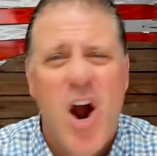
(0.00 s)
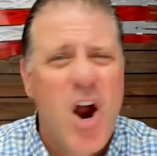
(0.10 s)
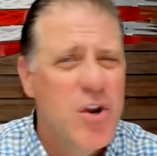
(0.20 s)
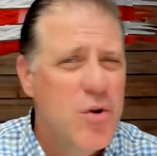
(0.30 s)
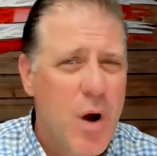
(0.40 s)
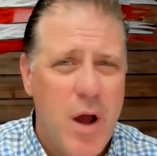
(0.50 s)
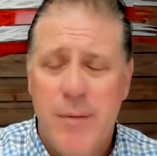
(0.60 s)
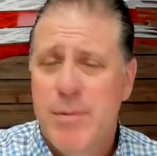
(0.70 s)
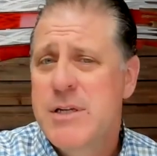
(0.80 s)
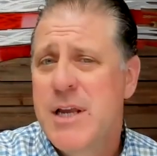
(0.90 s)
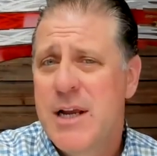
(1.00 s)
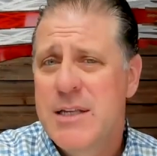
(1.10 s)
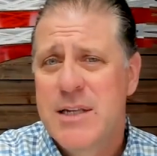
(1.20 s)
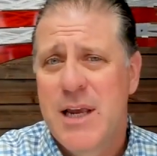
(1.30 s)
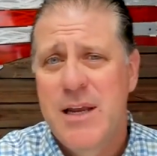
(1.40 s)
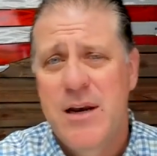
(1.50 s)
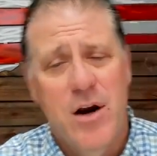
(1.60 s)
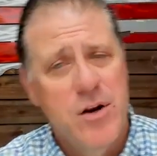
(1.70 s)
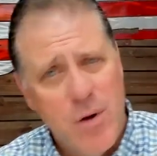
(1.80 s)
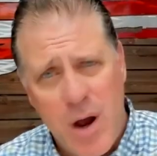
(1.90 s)
Are you one hundred percent on site?
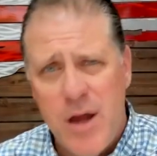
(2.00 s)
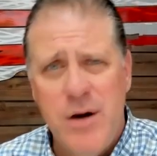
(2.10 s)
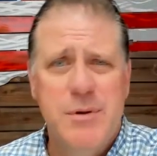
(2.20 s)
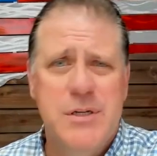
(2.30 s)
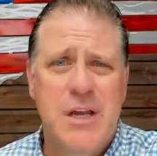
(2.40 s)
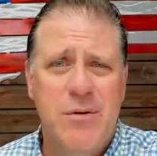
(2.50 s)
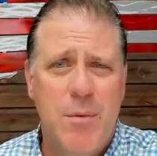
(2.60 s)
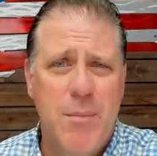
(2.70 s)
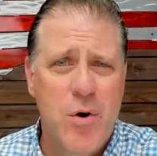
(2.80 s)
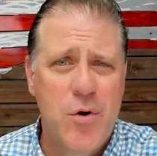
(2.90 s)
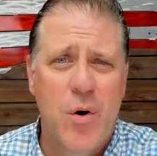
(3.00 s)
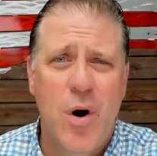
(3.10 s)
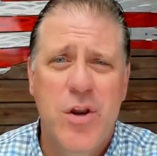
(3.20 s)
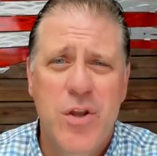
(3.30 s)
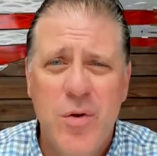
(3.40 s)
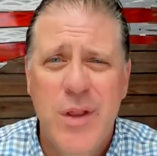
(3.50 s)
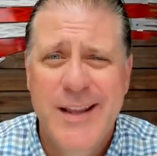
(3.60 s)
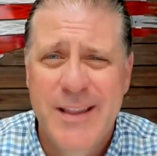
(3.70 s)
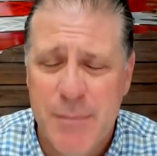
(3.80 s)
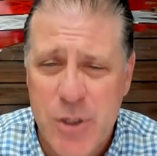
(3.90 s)
Are you one hundred percent remote? Or are you
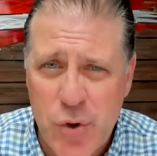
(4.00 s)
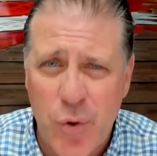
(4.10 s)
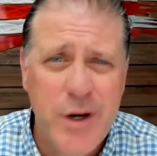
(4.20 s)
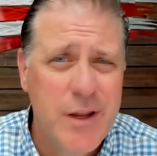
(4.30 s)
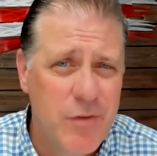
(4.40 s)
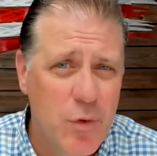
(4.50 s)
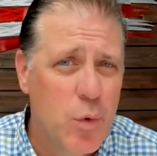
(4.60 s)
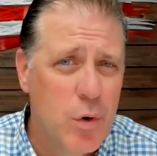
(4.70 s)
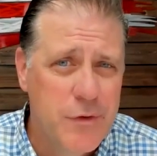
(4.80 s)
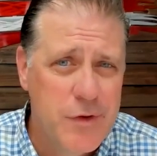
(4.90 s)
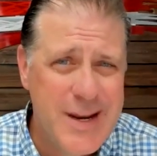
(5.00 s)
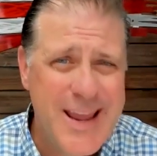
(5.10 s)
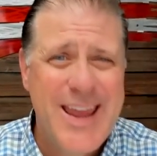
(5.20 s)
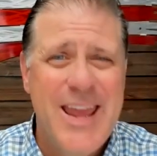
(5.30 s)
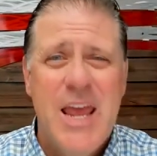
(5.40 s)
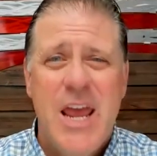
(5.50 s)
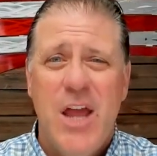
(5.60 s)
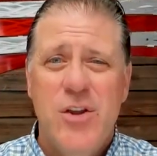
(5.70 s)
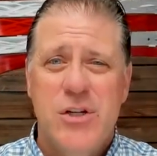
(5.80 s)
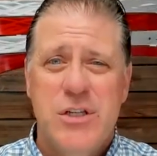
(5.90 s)
like the majority of the world today,
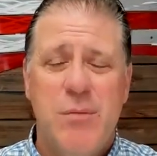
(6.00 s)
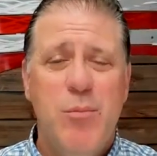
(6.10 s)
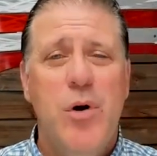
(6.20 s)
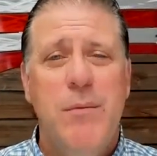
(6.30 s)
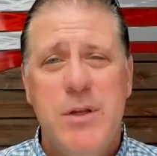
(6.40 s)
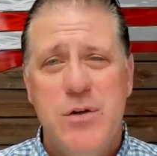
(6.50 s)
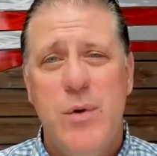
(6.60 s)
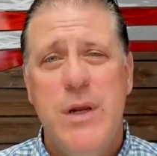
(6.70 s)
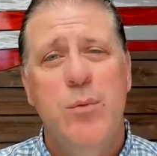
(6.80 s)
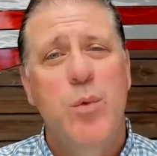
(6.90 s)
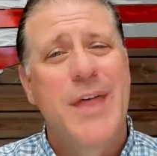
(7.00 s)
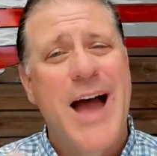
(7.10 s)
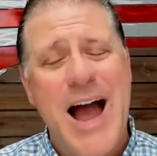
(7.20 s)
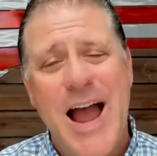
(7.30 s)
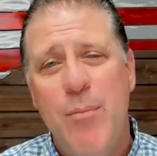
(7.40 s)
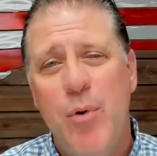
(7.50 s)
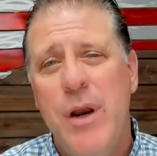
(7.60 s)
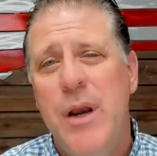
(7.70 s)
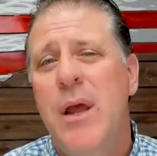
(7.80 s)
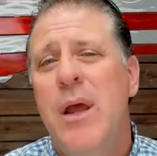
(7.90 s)
and you're somewhere in between with a
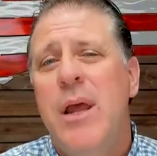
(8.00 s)
hybrid